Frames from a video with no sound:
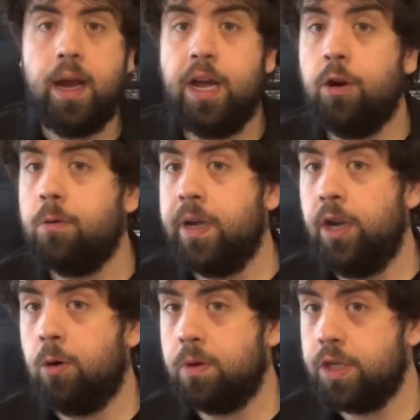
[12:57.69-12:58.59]
I don't really
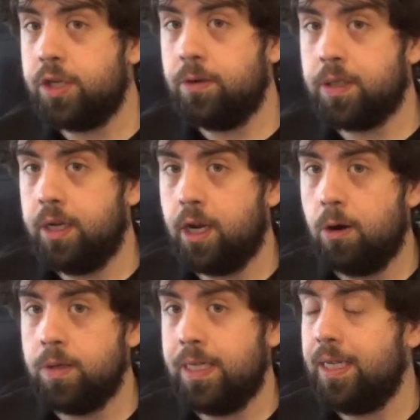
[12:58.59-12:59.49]
know where the show is going to
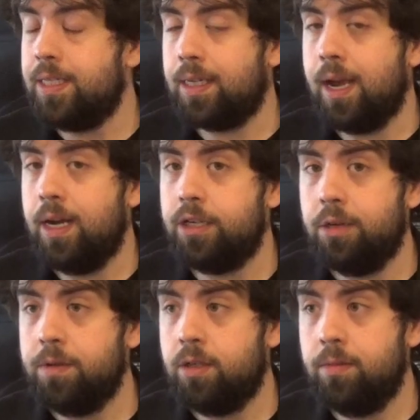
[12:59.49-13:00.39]
go. It's an isekai, so
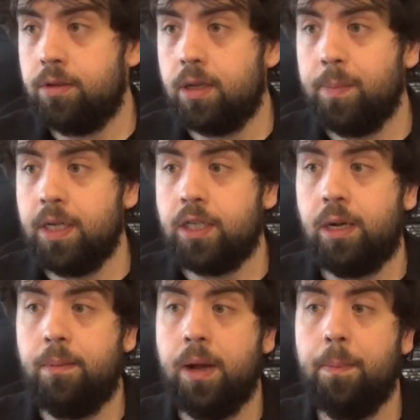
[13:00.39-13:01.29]
I'm assuming there's going to be
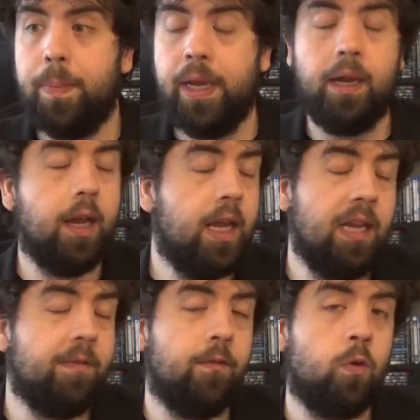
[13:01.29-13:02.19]
some big
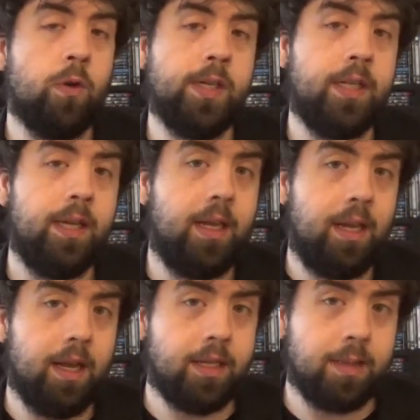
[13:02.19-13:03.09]
evil force that
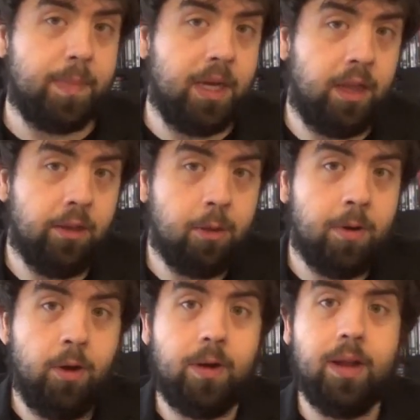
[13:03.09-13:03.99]
he ends up being the only
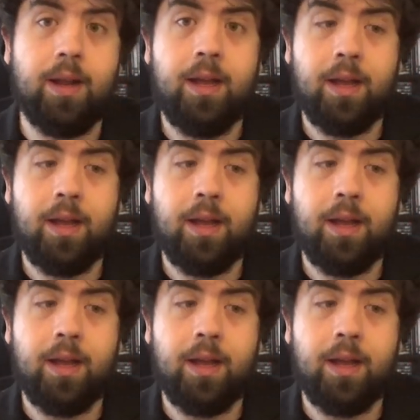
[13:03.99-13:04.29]
one who can